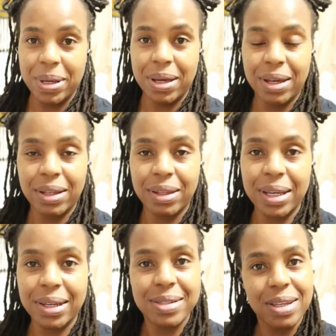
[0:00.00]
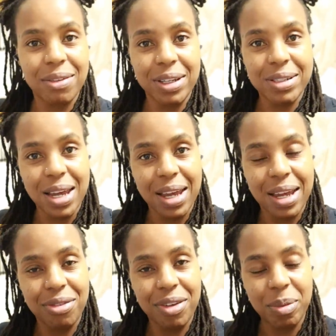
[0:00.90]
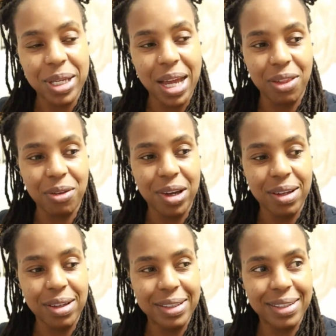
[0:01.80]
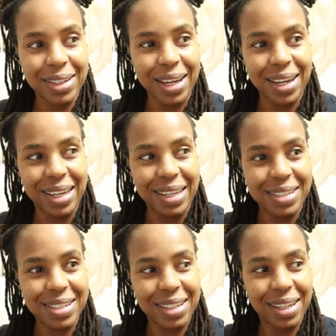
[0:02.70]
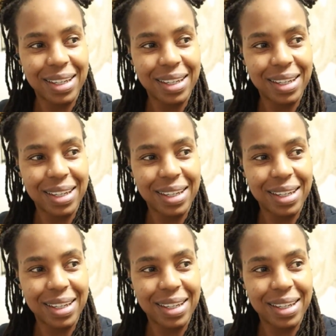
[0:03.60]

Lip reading: Thanksgiving Day family gathering, and